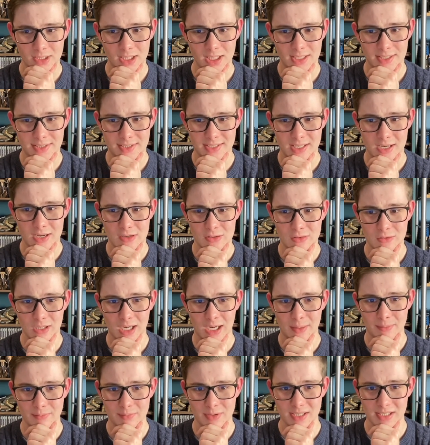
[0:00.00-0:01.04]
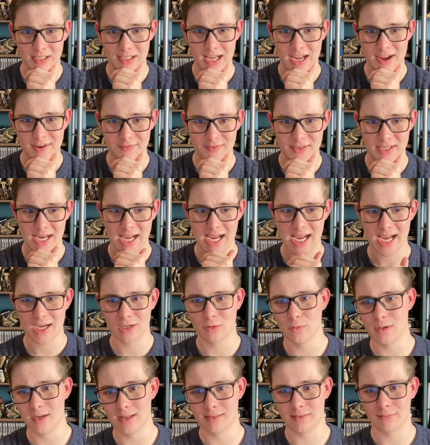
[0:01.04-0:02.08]
and so I'm just left
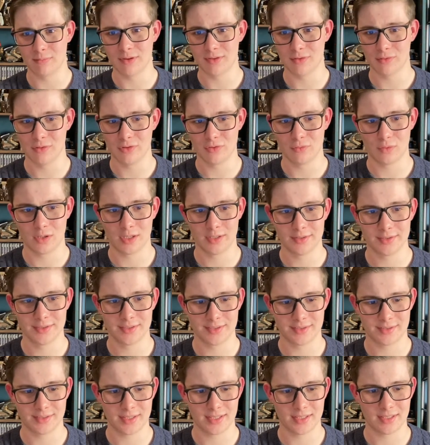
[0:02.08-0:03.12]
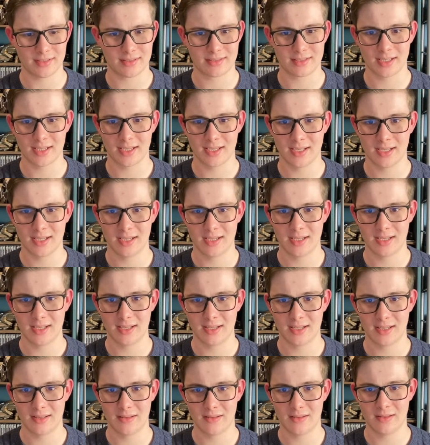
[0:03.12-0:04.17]
now with with all the ones that uh,
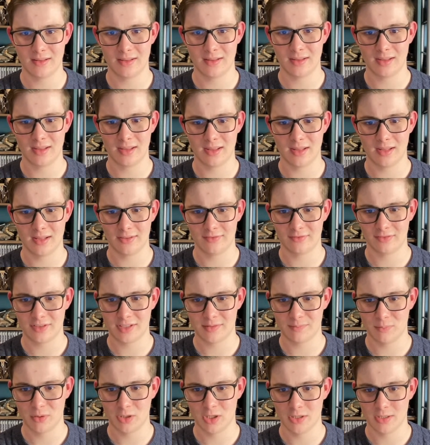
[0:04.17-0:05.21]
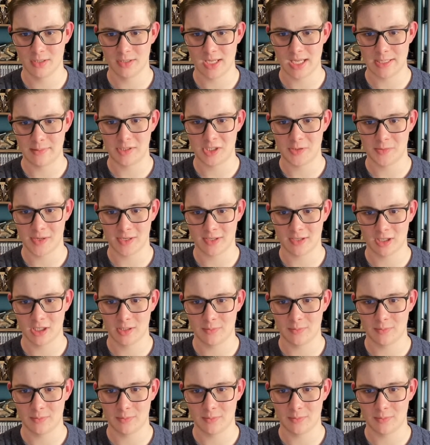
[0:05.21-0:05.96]
just put the image back